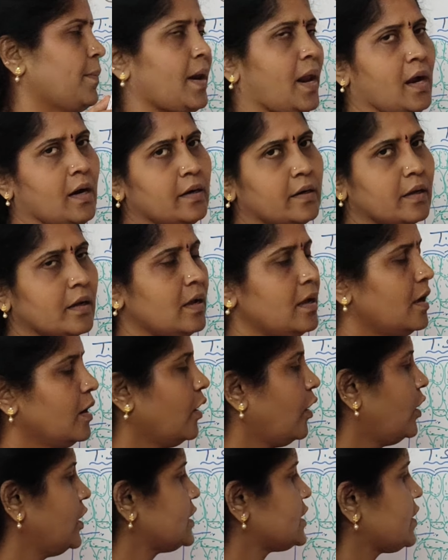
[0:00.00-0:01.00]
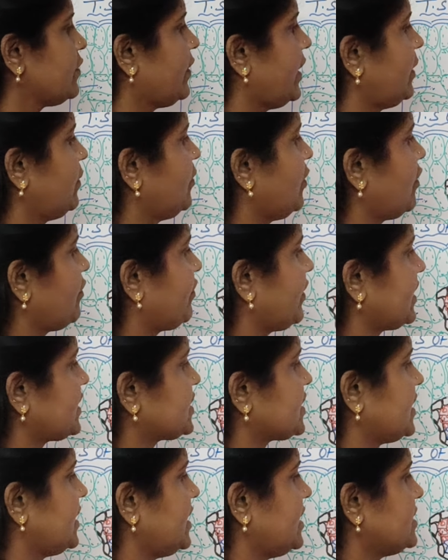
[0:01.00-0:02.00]
plant. Also one more
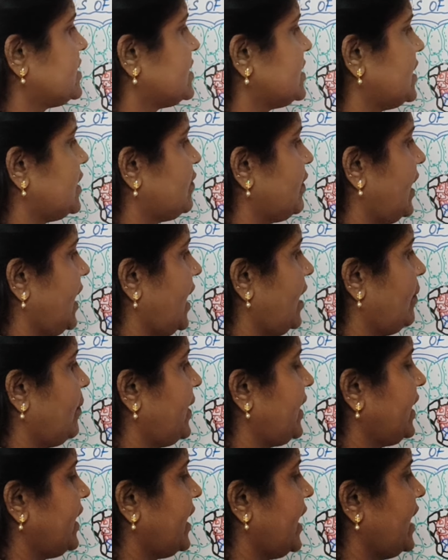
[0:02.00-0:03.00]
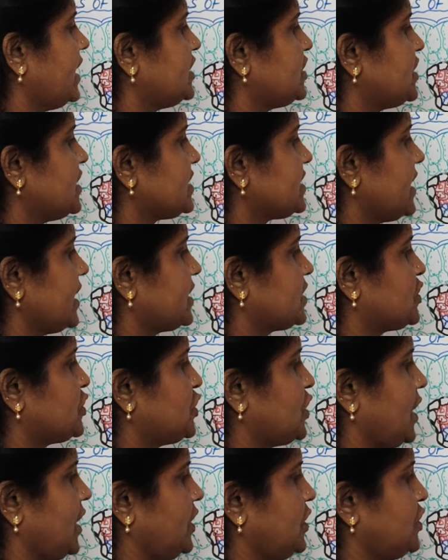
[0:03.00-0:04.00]
function is it will help in gaseous
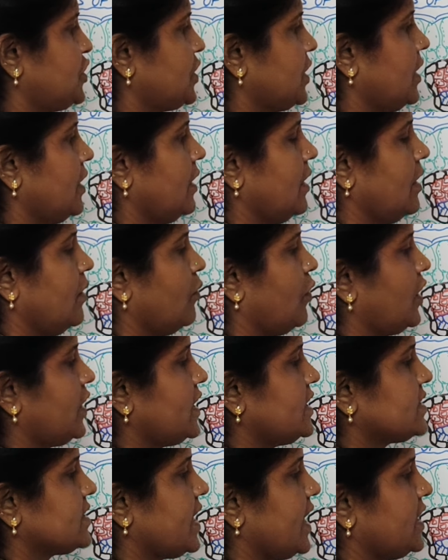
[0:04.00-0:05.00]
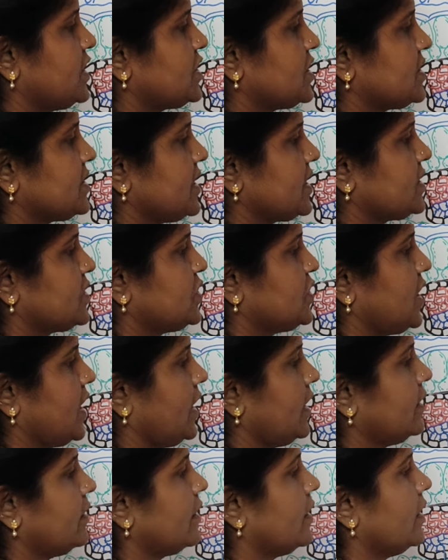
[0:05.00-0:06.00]
exchange. What is gaseous
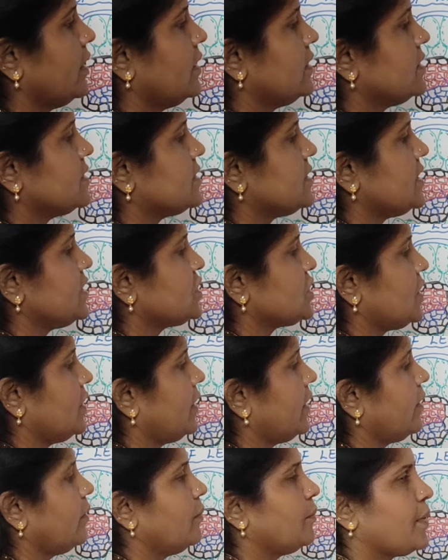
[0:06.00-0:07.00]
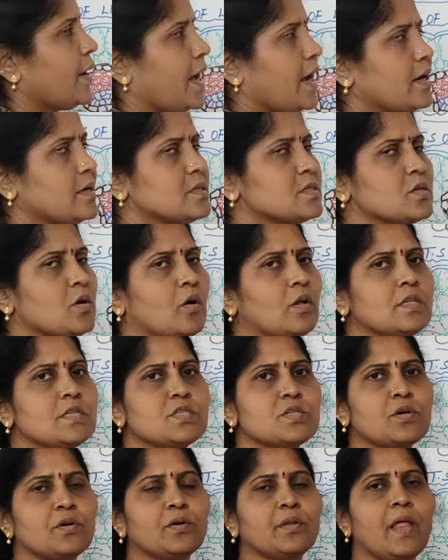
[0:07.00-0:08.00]
exchange? See children, plants
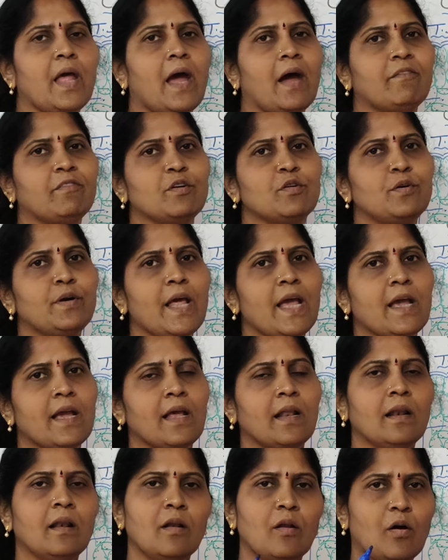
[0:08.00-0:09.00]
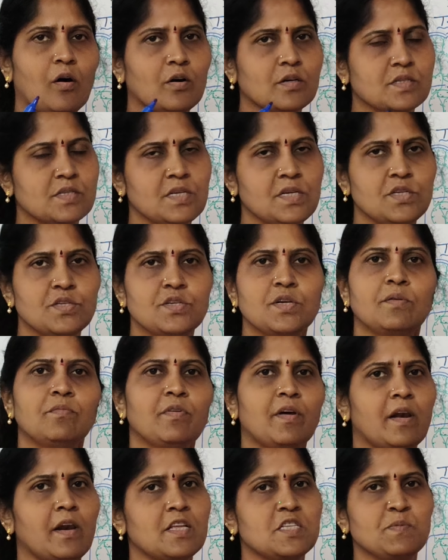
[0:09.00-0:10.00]
also they have to take in oxygen
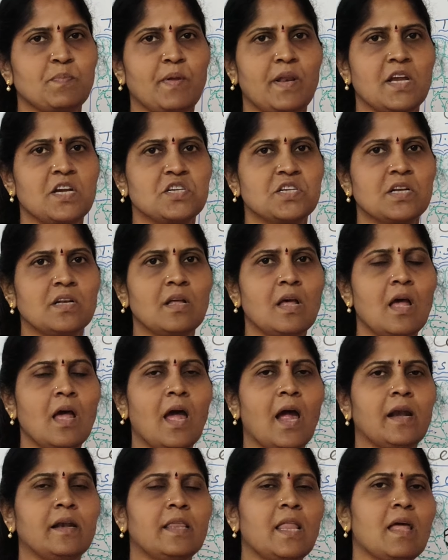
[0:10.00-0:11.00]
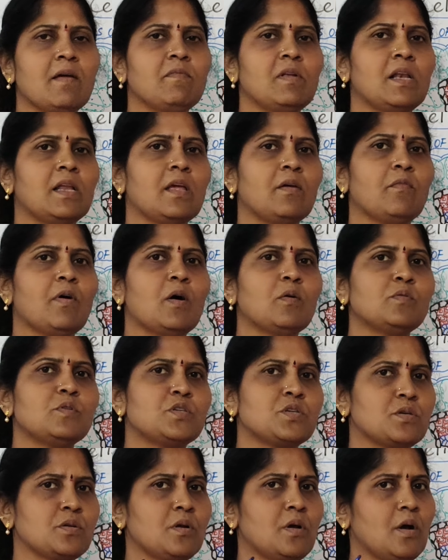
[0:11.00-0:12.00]
for respiration, and they will give
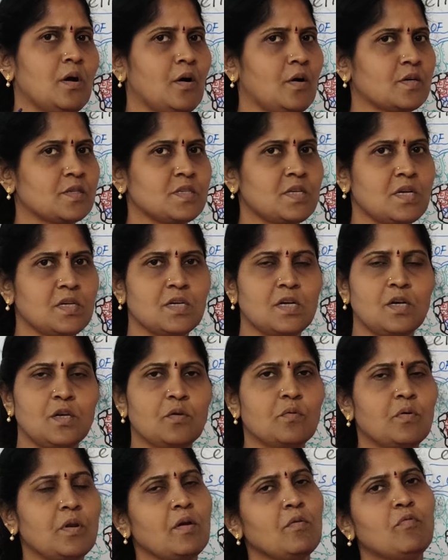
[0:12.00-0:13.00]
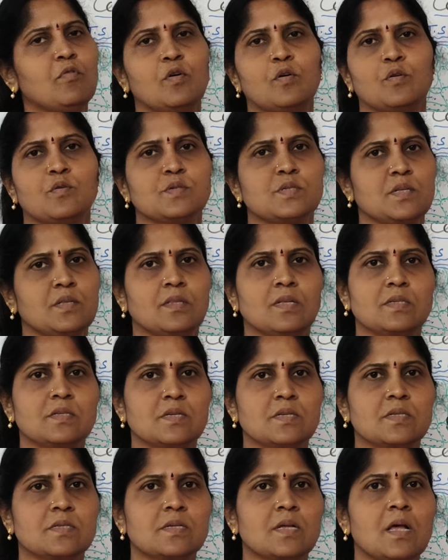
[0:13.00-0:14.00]
out oxygen during
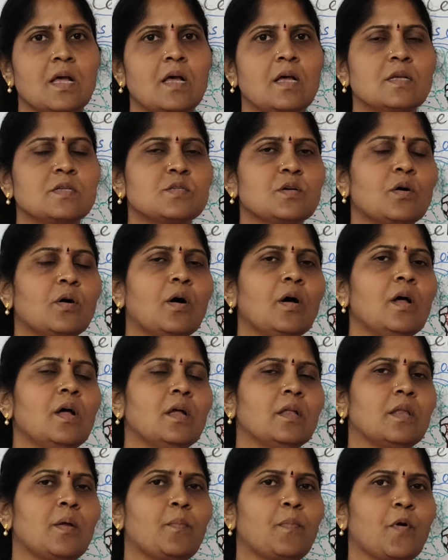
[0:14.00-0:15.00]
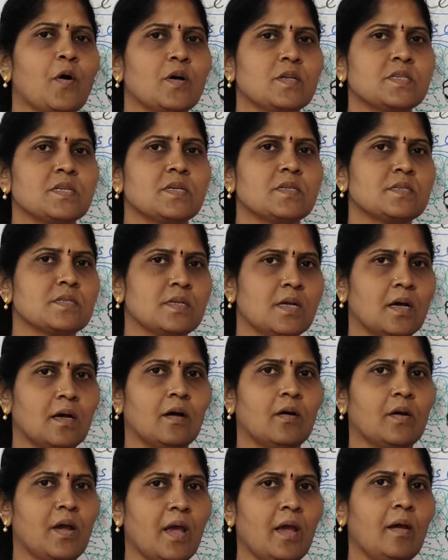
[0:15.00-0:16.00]
photosynthesis. So the process,
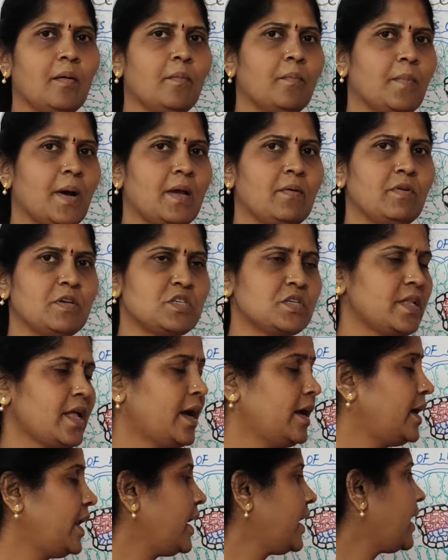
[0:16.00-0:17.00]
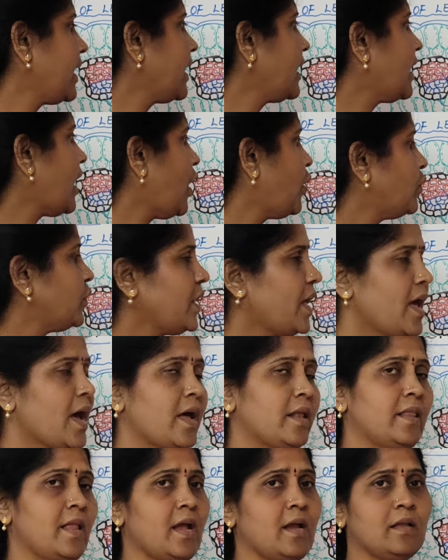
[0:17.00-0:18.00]
okay, by which they are taking in, how
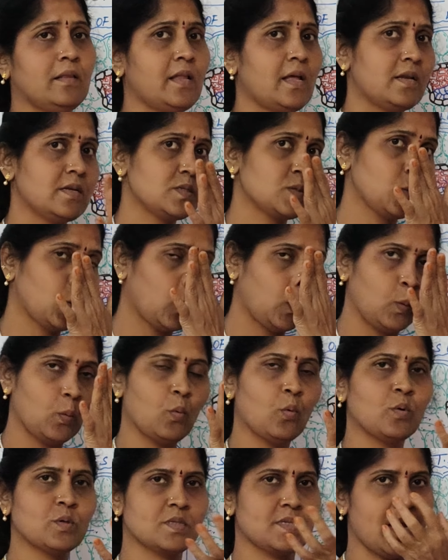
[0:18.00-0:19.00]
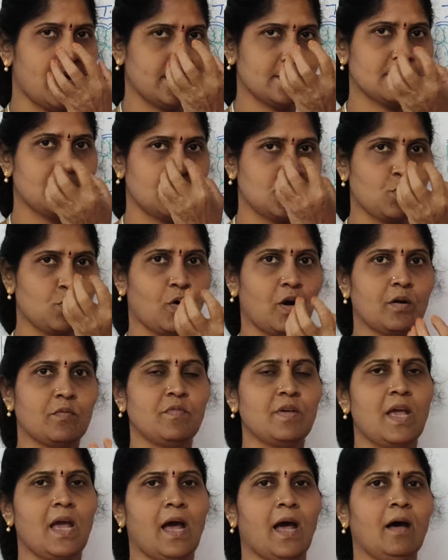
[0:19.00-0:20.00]
there is no nose as such what
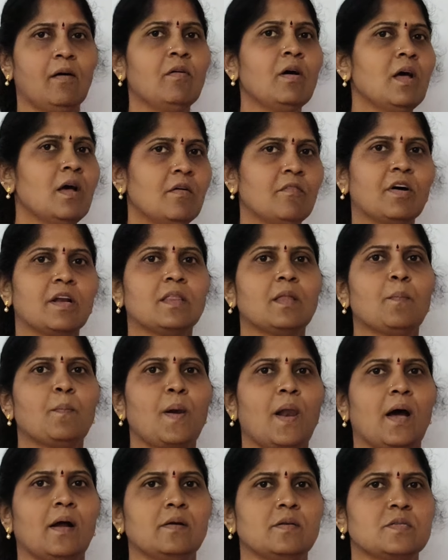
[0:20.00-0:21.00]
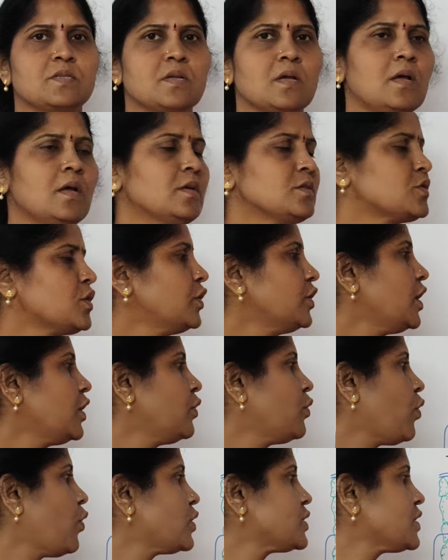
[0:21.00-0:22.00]
we have for the plants. So the
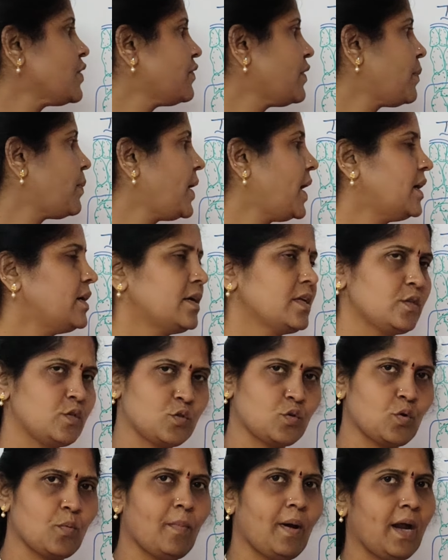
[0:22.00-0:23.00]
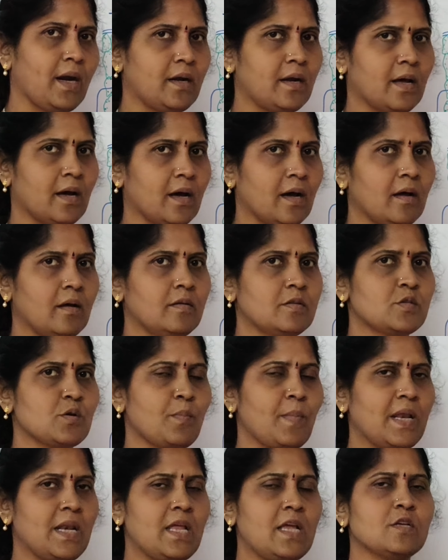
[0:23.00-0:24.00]
nose of the plant is stomata. So
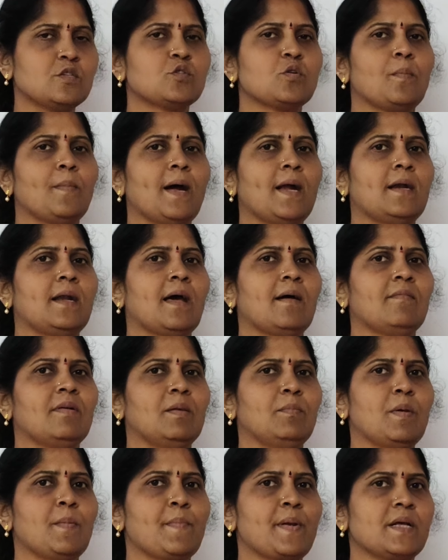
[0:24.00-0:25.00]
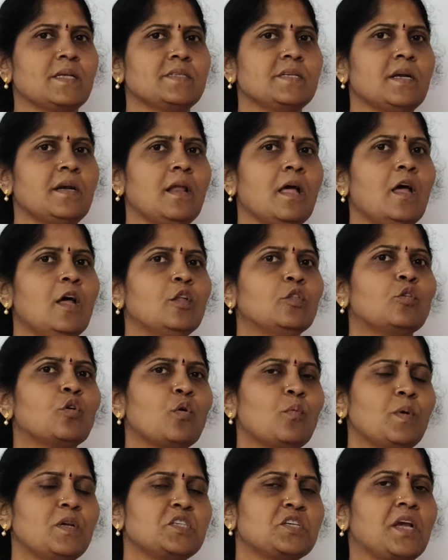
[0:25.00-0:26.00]
many stomata will be present
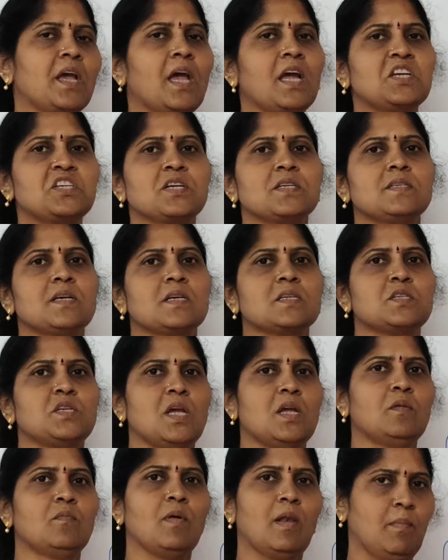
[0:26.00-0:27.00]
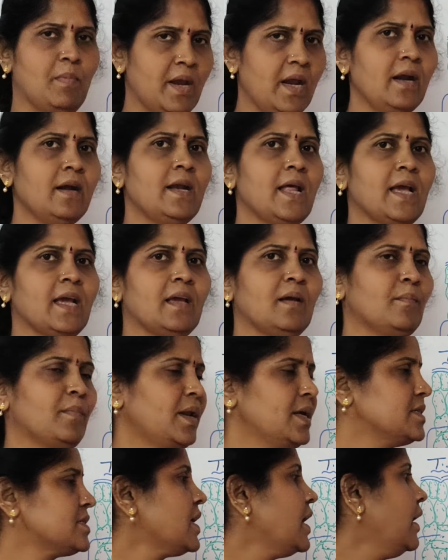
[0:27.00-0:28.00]
through which gaseous exchange will be taking
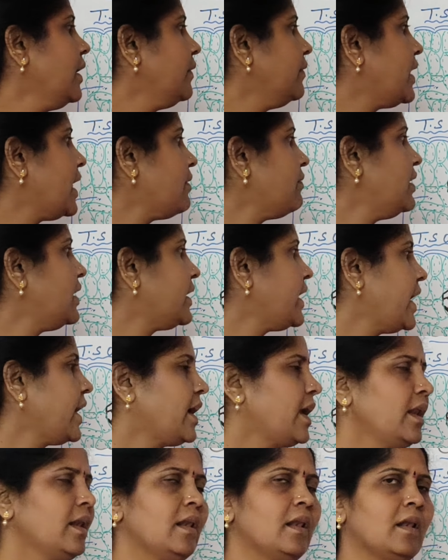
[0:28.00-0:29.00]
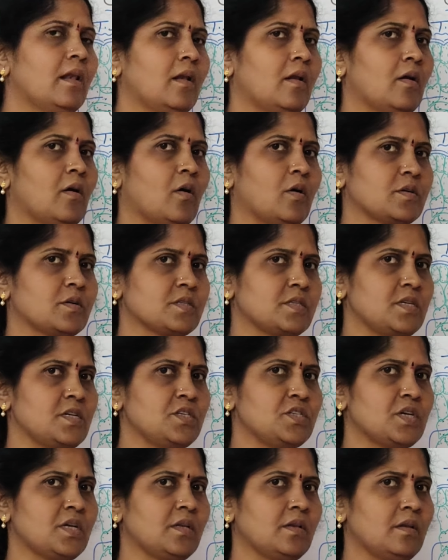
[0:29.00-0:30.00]
place. They will take in
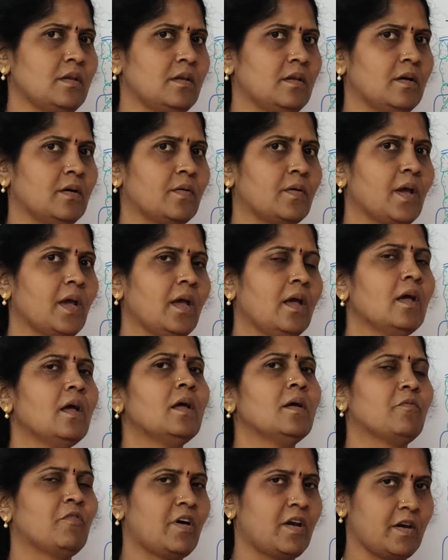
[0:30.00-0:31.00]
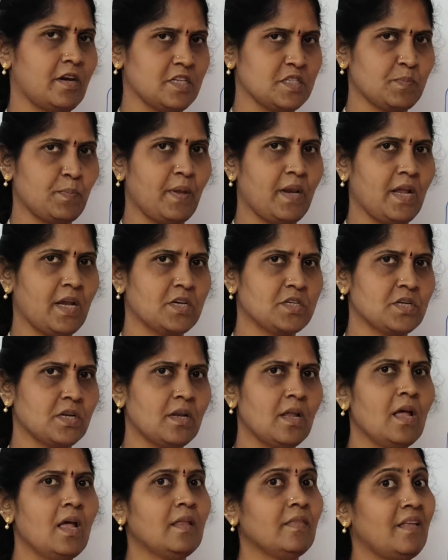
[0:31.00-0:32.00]
oxygen, okay, for
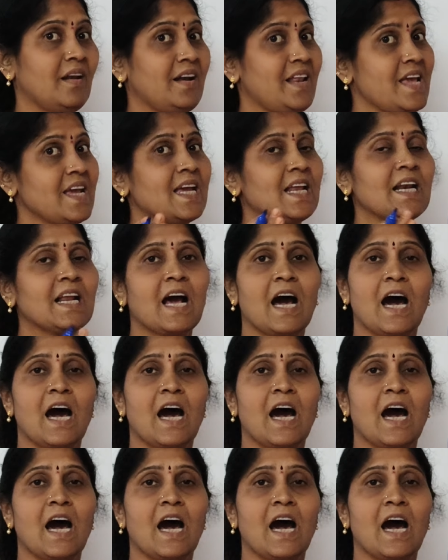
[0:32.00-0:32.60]
respiration, they take in